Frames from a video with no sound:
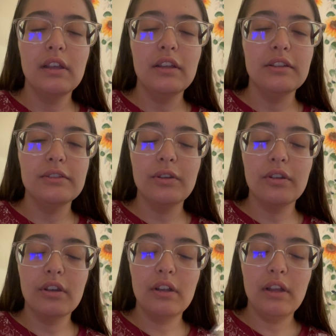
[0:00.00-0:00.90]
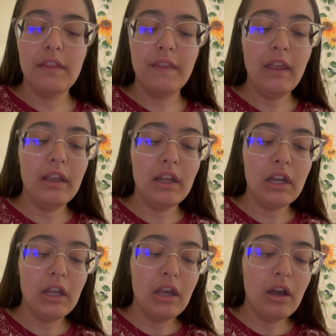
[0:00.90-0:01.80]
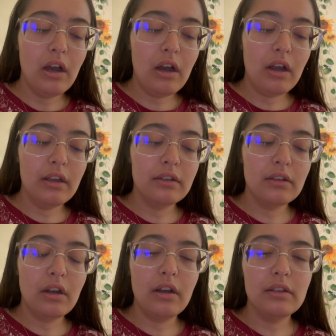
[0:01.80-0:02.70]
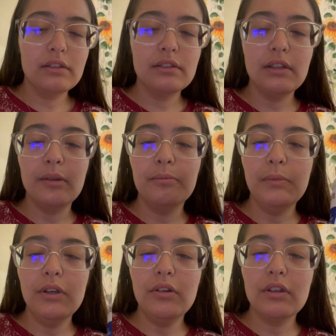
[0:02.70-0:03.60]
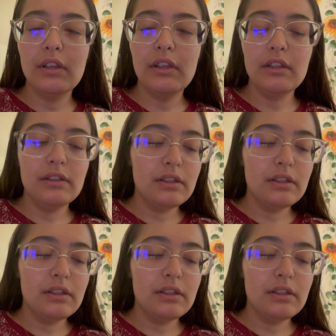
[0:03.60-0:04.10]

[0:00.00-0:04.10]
It's so good. And then I got some milk. It's